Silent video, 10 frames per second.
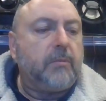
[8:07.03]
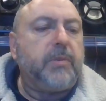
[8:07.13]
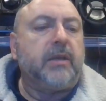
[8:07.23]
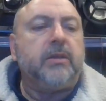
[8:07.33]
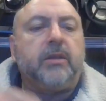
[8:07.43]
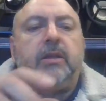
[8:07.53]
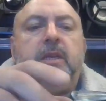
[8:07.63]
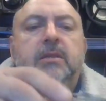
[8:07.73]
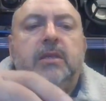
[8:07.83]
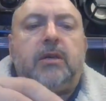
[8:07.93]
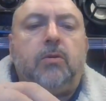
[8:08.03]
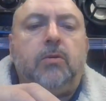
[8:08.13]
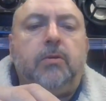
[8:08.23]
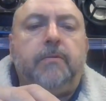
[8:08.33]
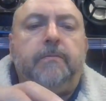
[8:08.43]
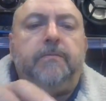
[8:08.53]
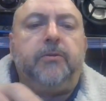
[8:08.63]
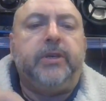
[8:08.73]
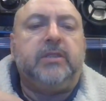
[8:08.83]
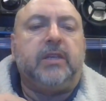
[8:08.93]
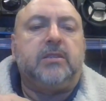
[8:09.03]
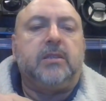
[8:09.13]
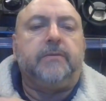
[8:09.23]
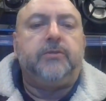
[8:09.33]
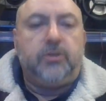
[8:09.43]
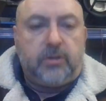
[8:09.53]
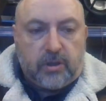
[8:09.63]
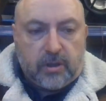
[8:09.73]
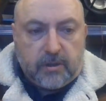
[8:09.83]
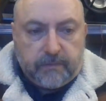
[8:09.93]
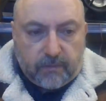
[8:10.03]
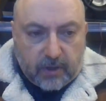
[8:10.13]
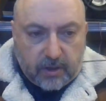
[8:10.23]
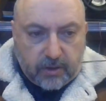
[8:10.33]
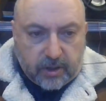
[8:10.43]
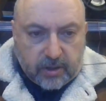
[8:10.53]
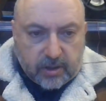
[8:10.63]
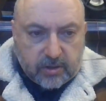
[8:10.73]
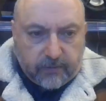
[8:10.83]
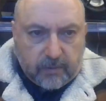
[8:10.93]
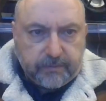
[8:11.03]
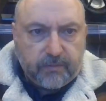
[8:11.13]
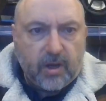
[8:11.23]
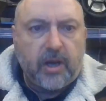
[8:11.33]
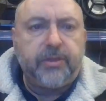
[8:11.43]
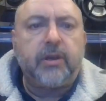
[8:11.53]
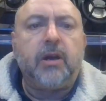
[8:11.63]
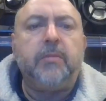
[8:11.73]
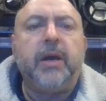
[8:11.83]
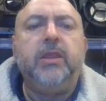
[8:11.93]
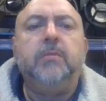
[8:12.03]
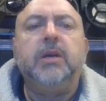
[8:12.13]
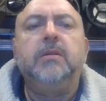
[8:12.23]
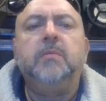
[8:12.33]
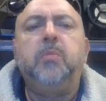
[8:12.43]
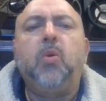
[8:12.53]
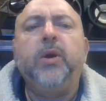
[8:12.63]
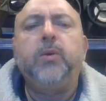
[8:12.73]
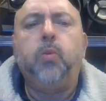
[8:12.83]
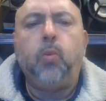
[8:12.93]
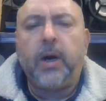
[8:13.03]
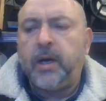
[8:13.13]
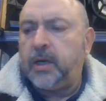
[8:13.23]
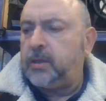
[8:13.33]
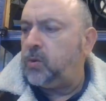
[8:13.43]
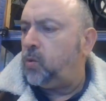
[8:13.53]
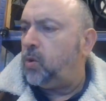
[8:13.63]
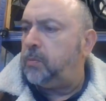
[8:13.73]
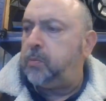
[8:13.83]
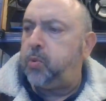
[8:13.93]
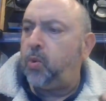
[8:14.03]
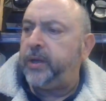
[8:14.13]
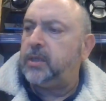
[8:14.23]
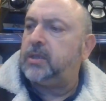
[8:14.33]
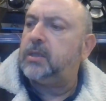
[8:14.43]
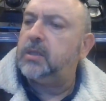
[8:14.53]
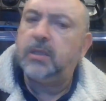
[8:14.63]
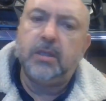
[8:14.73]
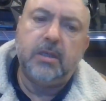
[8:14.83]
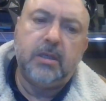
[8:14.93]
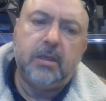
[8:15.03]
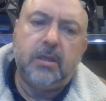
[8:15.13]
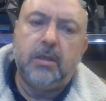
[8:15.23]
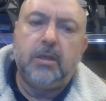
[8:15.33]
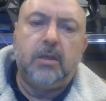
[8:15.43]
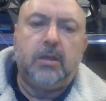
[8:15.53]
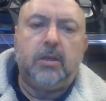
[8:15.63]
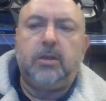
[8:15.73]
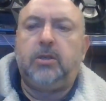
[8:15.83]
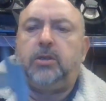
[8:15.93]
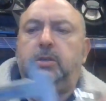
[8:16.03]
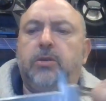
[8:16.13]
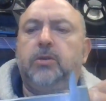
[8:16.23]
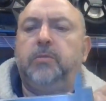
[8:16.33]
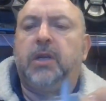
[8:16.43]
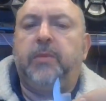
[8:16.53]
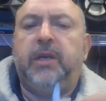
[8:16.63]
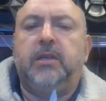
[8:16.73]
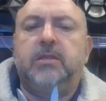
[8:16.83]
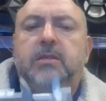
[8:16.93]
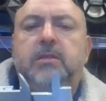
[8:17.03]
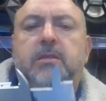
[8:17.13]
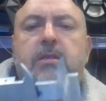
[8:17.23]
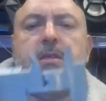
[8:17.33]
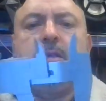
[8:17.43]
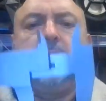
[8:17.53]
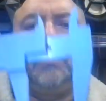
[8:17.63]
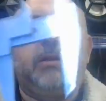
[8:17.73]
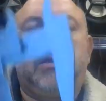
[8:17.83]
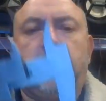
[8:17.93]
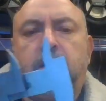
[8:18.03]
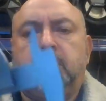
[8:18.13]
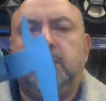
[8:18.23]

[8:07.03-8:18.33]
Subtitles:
But these are all very sensitive due to the thinness of them. I think I made them in 0.1 or 0.2 millimeters thick.